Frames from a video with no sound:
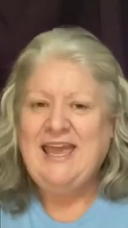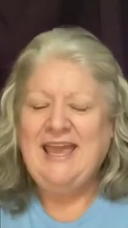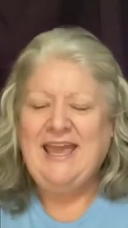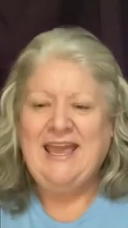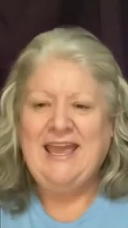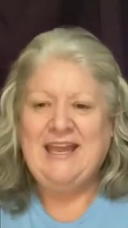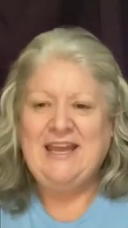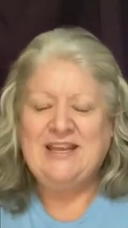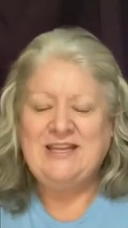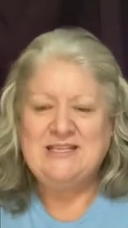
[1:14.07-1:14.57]

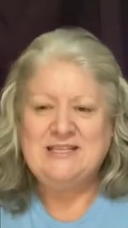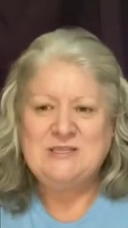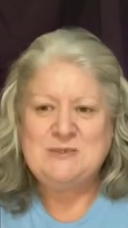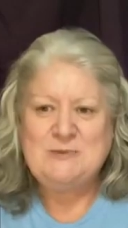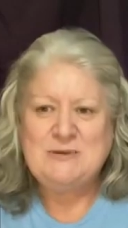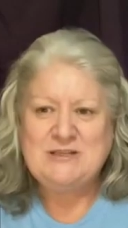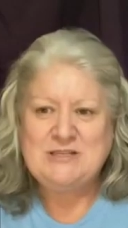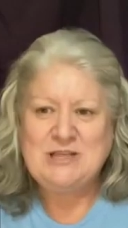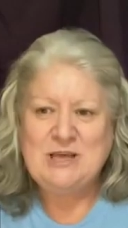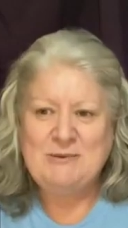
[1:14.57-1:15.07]
And I did
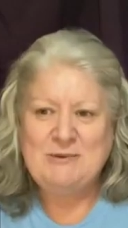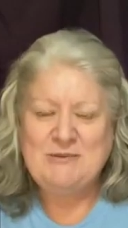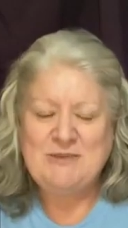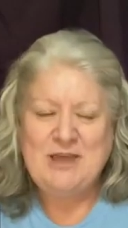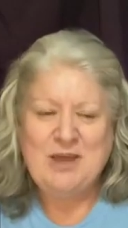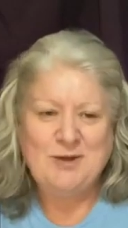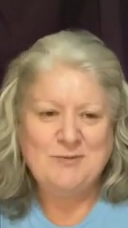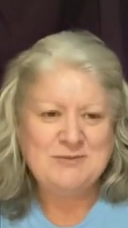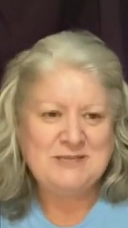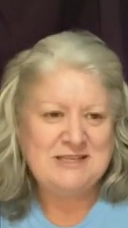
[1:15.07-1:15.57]
spend time on
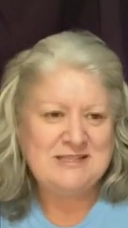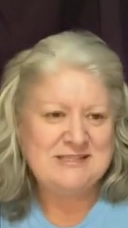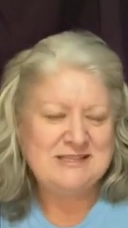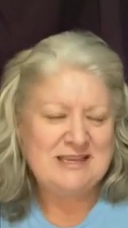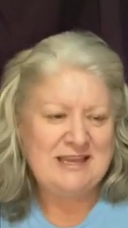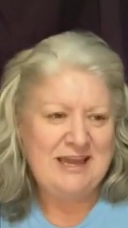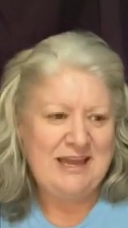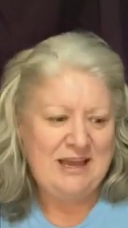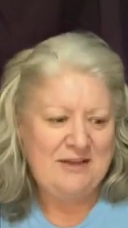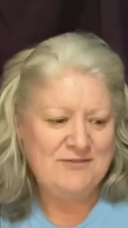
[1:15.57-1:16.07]
the help
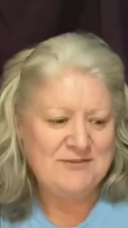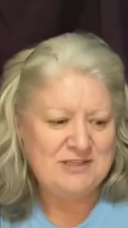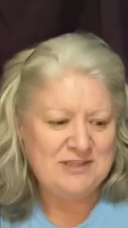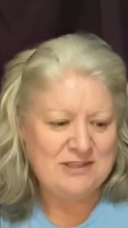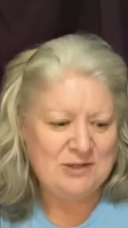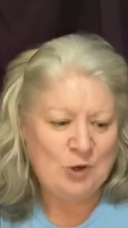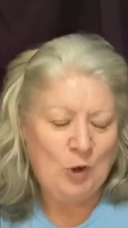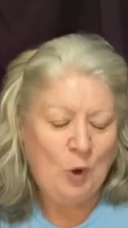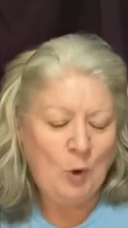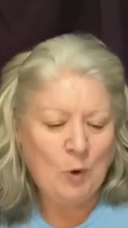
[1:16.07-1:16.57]
desk after
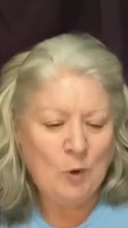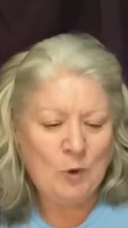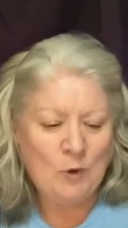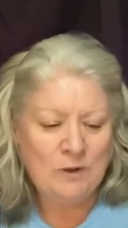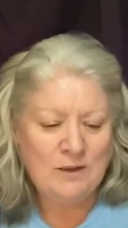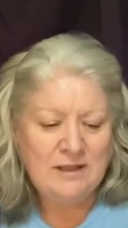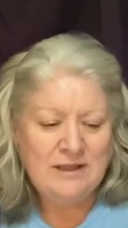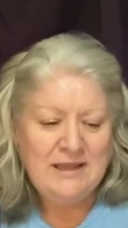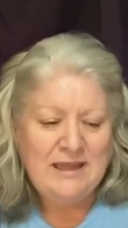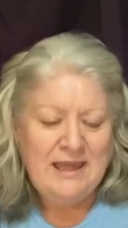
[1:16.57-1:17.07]
the
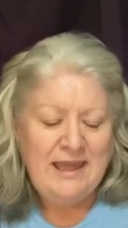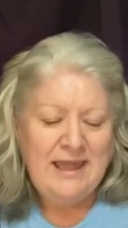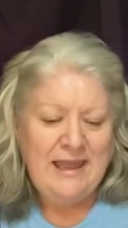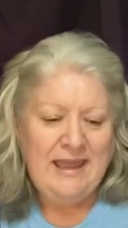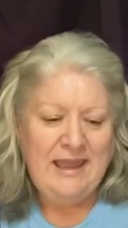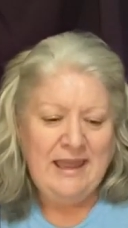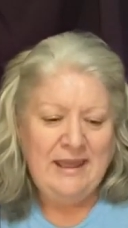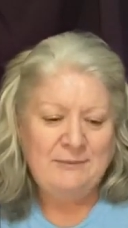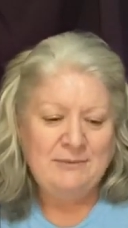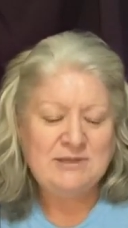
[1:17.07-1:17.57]
call,
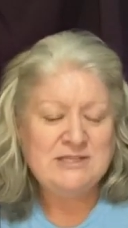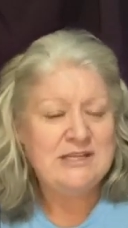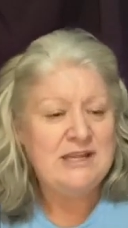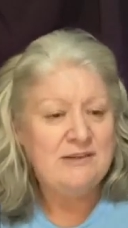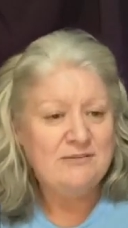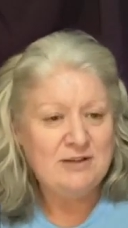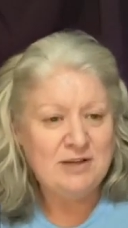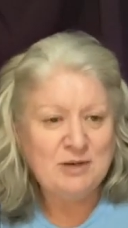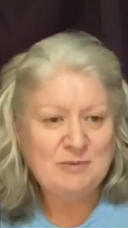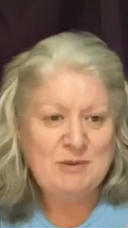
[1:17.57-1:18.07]
and we did
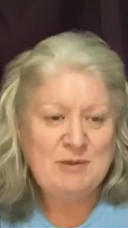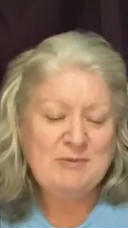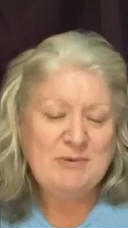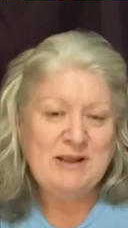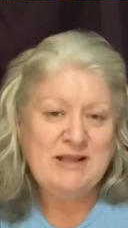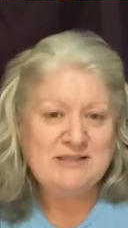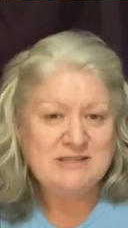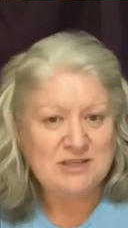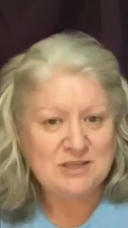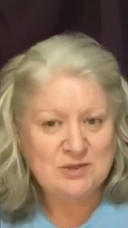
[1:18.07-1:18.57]
have a lot of
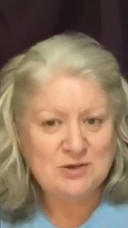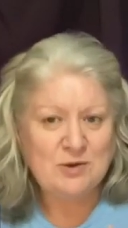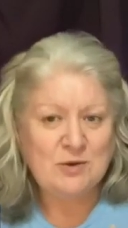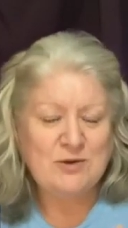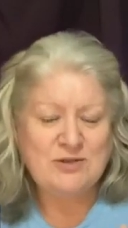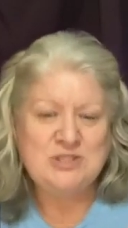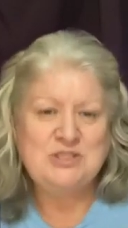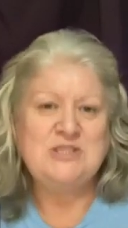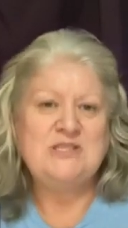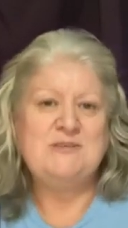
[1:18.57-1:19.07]
people asking me
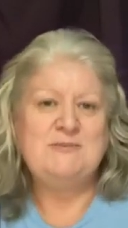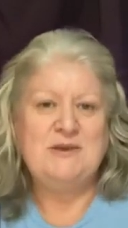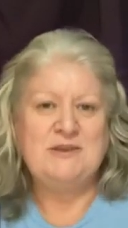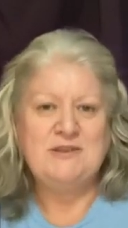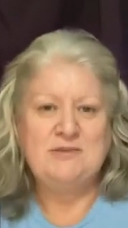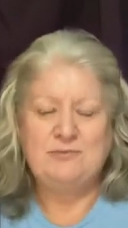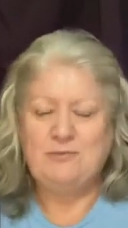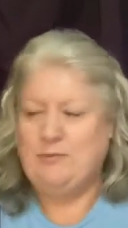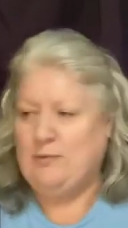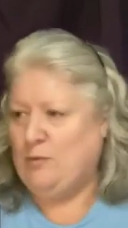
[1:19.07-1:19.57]
questions
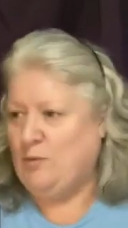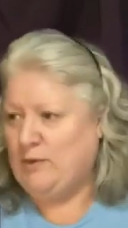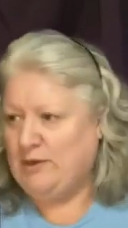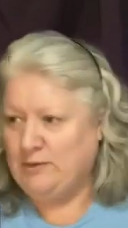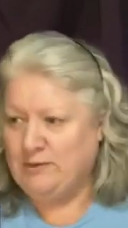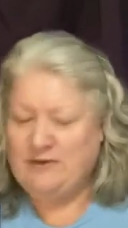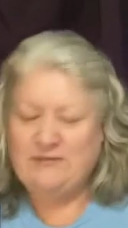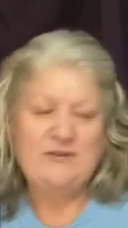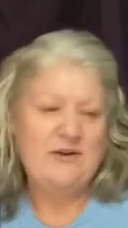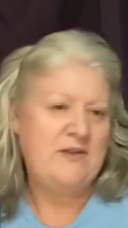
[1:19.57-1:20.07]
about the, well, where
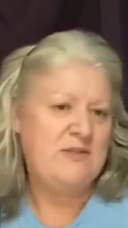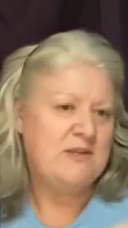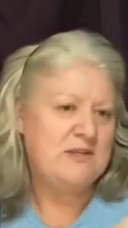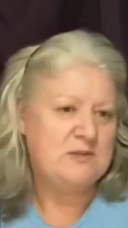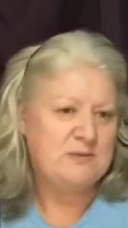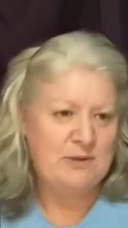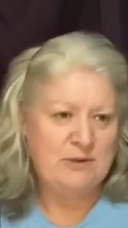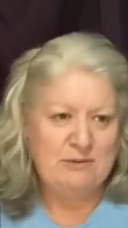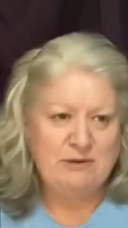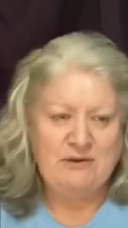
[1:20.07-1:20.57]
do I find
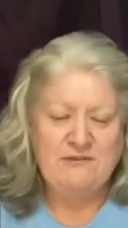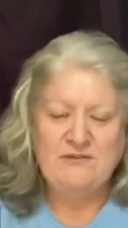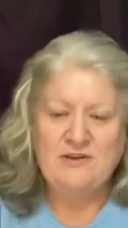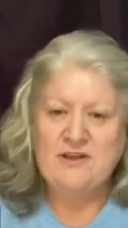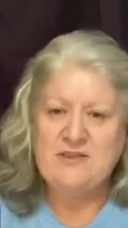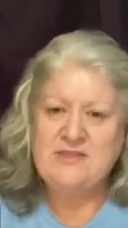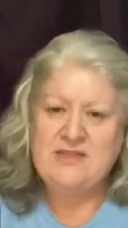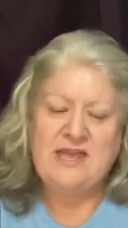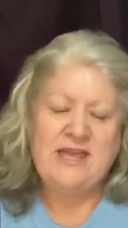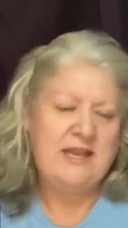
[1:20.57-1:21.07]
this? Where do I
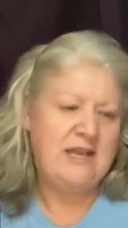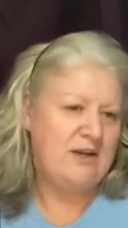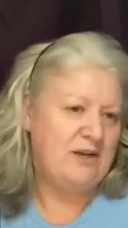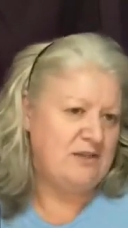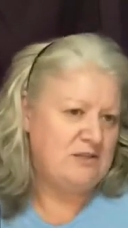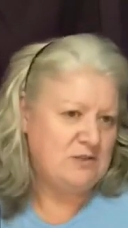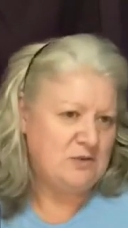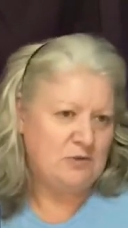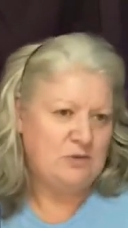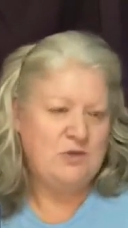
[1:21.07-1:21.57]
find that? Can
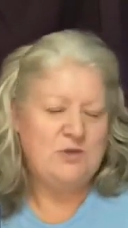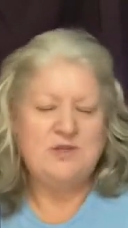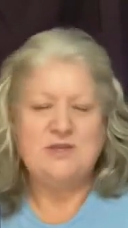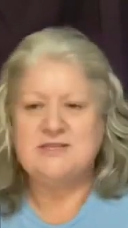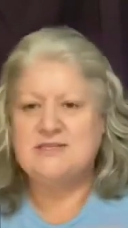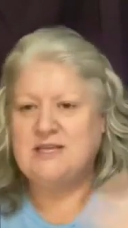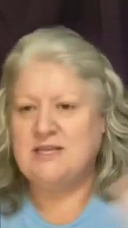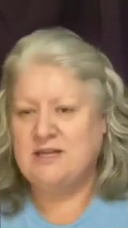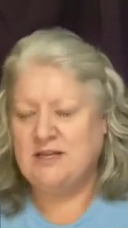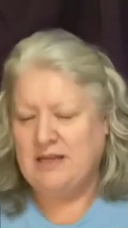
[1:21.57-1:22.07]
I still do
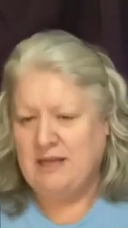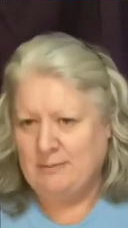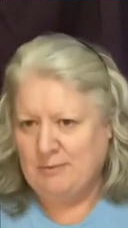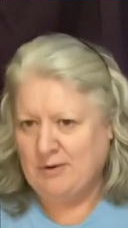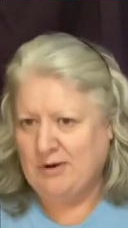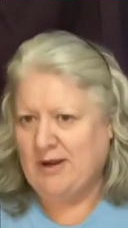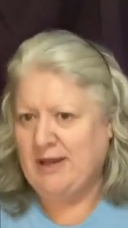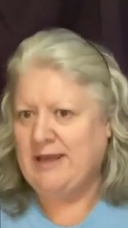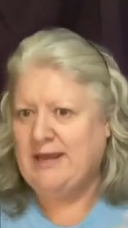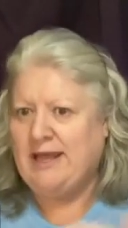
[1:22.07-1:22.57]
this? Can I
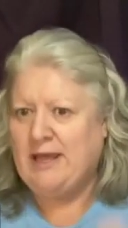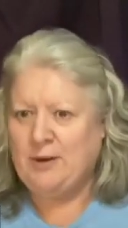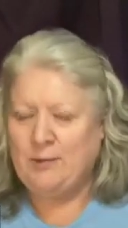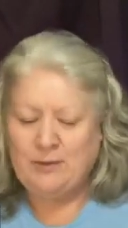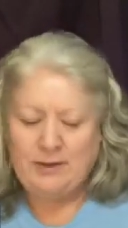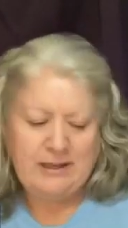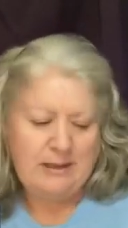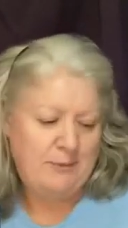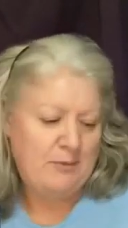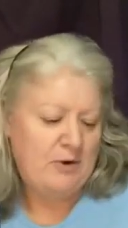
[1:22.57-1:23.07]
upgrade? How
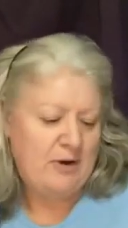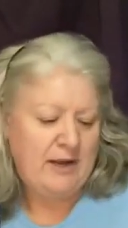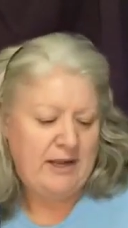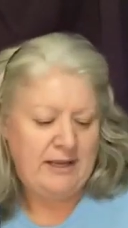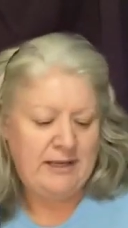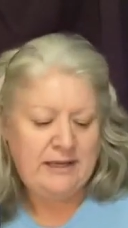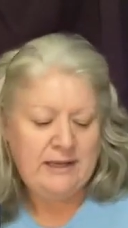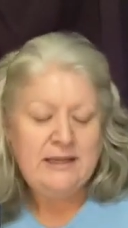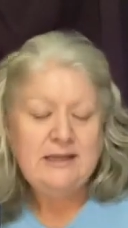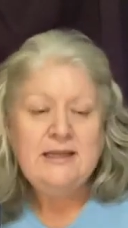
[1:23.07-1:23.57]
do I
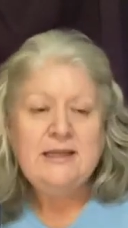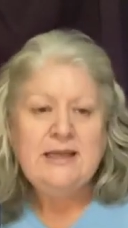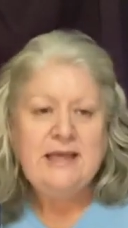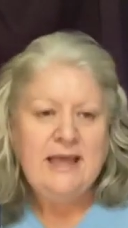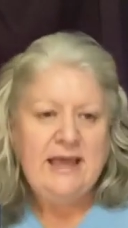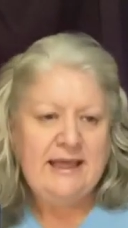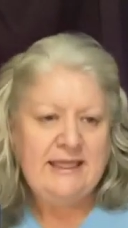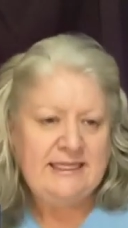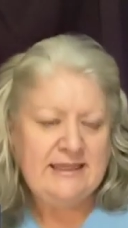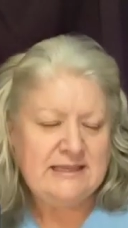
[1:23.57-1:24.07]
upgrade?
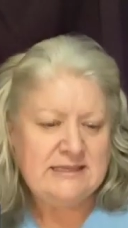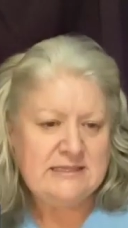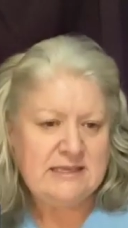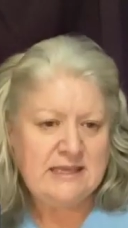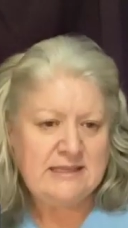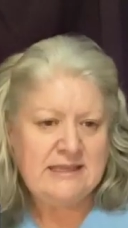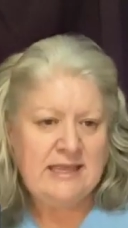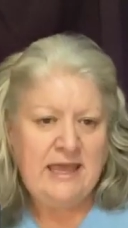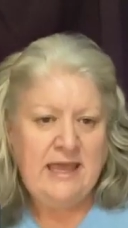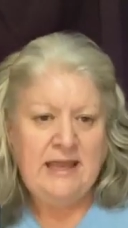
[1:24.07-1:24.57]
And things
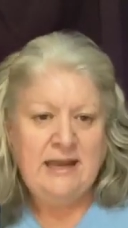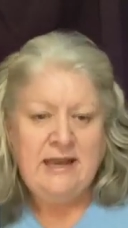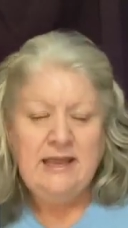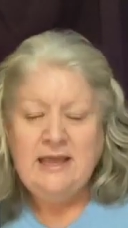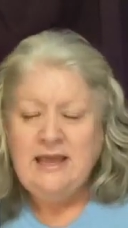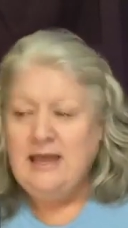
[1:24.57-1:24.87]
like that.